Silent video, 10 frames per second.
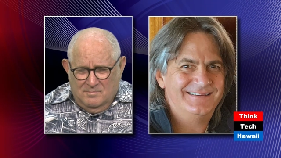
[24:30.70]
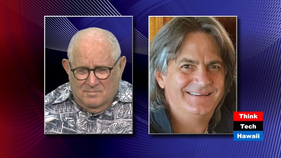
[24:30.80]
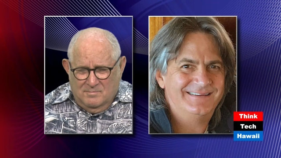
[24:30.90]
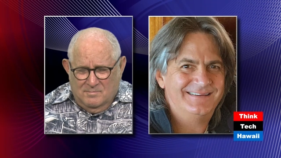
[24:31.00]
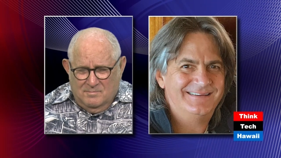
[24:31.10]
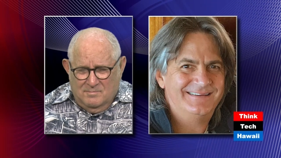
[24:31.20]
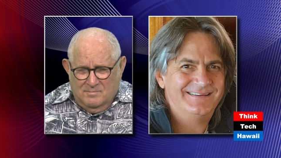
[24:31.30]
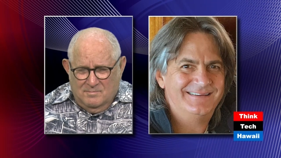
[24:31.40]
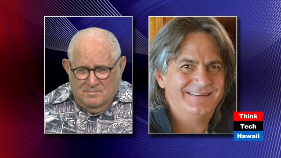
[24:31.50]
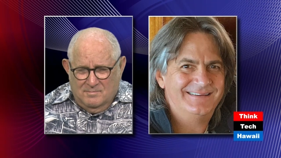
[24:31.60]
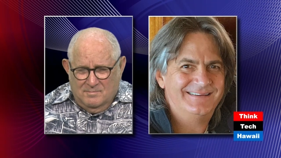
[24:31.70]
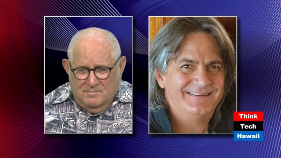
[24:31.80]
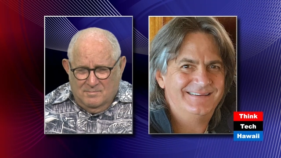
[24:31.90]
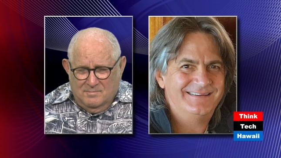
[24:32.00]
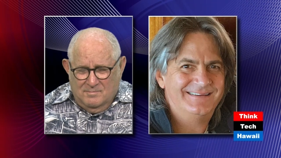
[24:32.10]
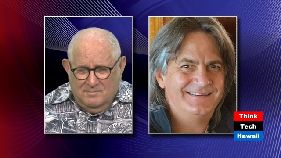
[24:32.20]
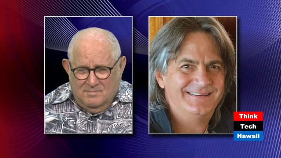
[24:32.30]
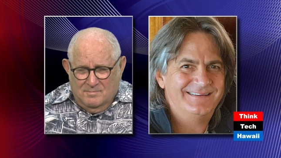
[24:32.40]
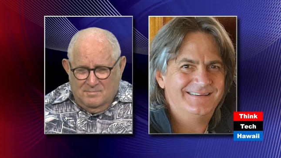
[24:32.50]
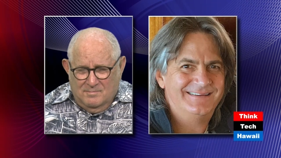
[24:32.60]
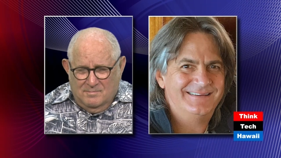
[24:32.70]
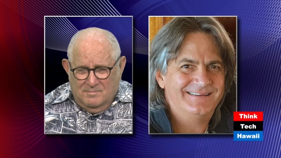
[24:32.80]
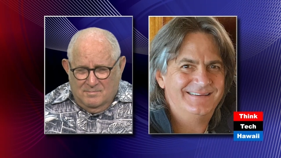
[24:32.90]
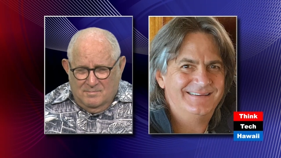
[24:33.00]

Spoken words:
(no one is talking)